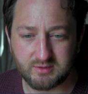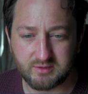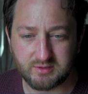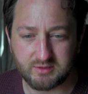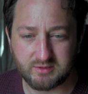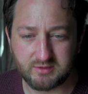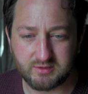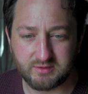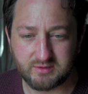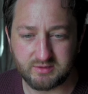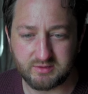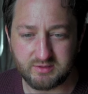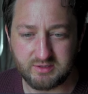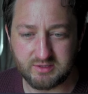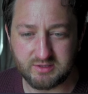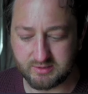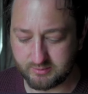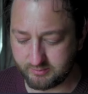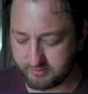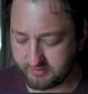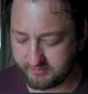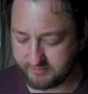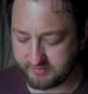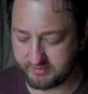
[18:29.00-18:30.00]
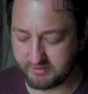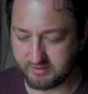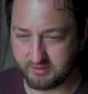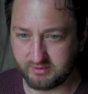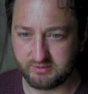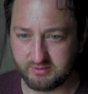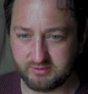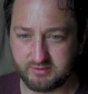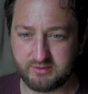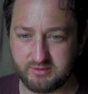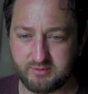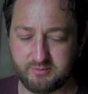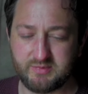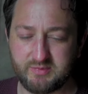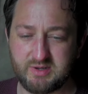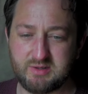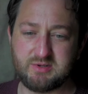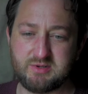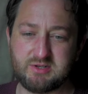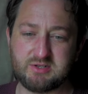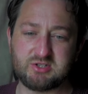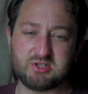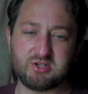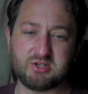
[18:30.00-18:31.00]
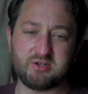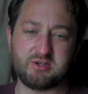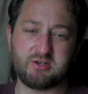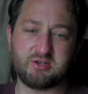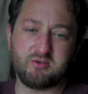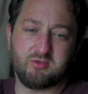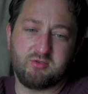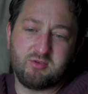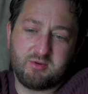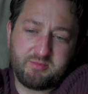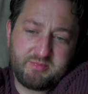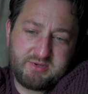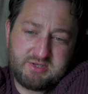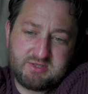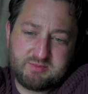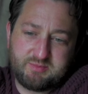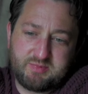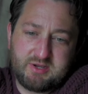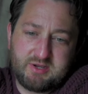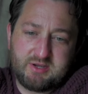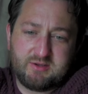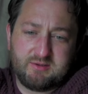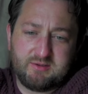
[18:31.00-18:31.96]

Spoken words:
See how we feel. Maybe a tighter crop is better.